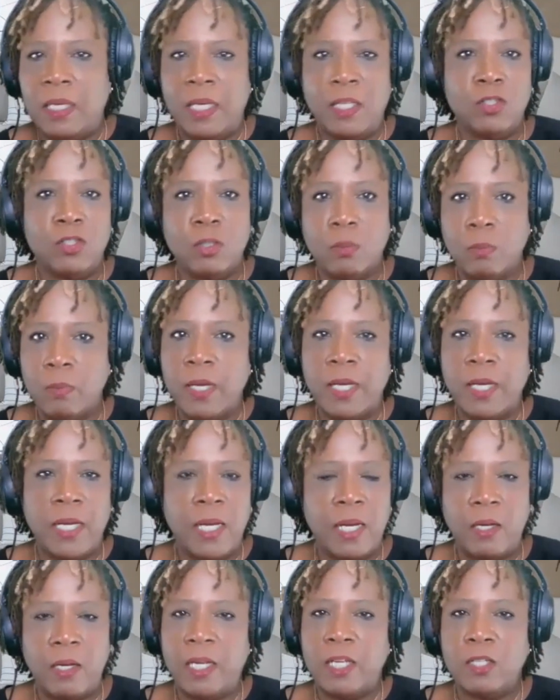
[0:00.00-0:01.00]
Get your
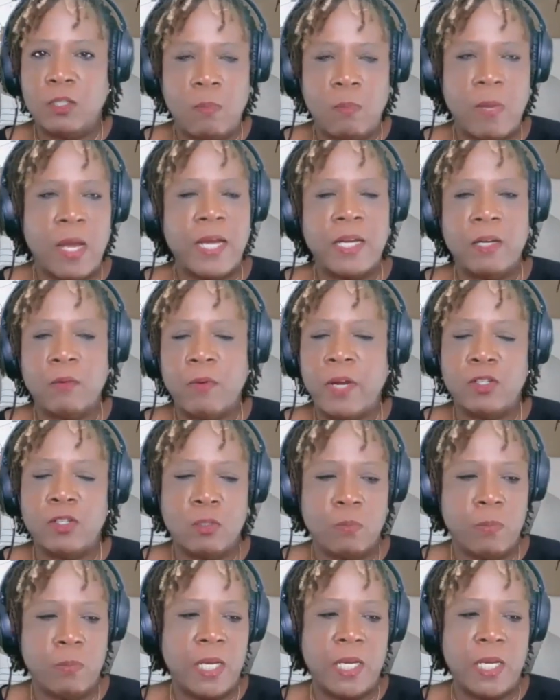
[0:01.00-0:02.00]
money and get your mind
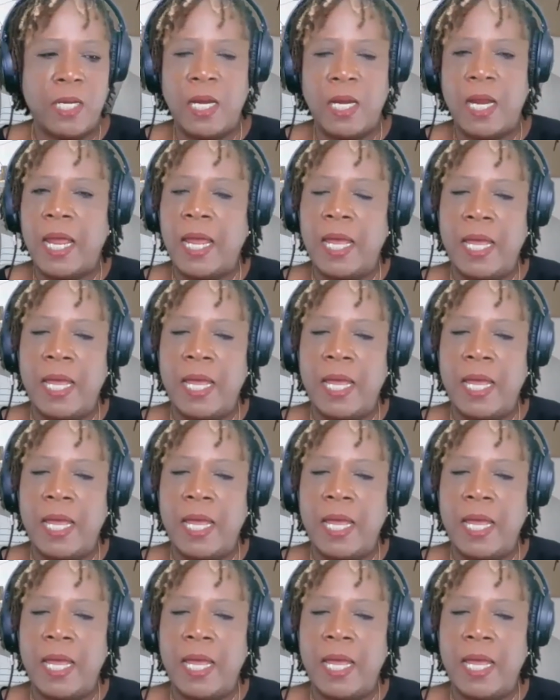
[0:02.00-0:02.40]
around your money